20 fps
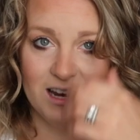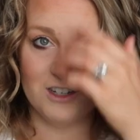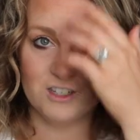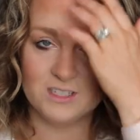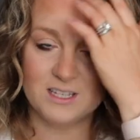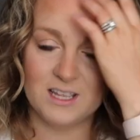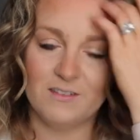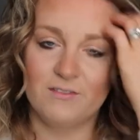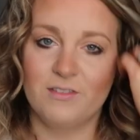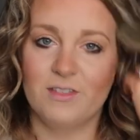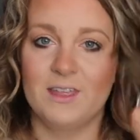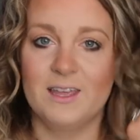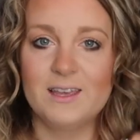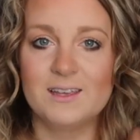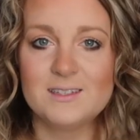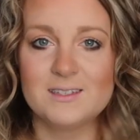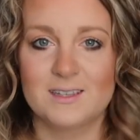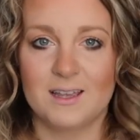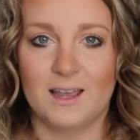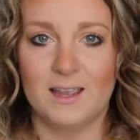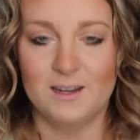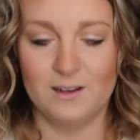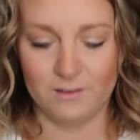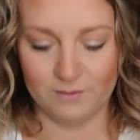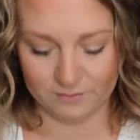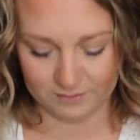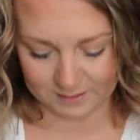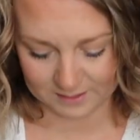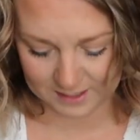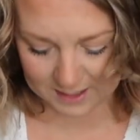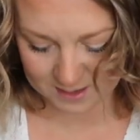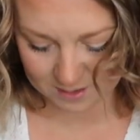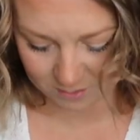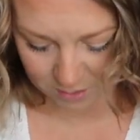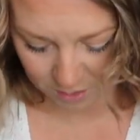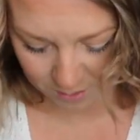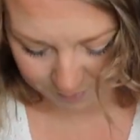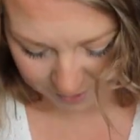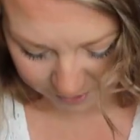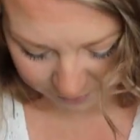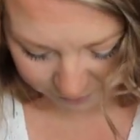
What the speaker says: I just have things kind of laid out on my